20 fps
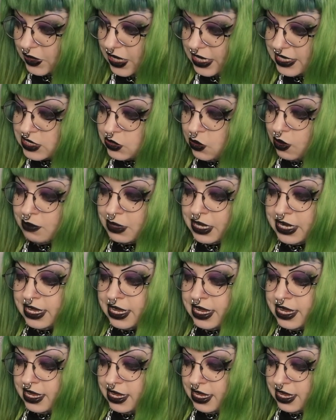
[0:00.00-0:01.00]
So I'm
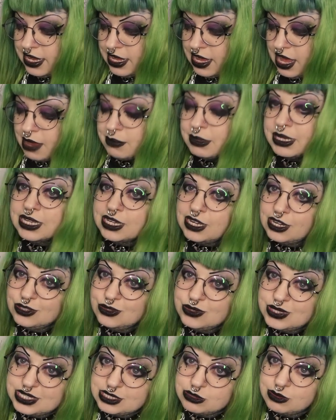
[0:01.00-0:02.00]
gonna
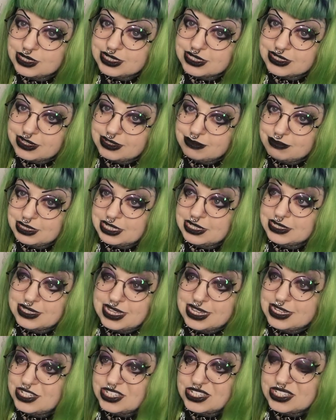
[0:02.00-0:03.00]
glue these ones in because
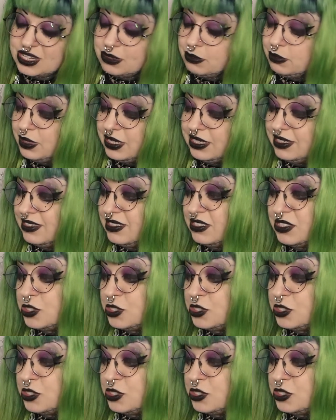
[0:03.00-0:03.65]
they just completely,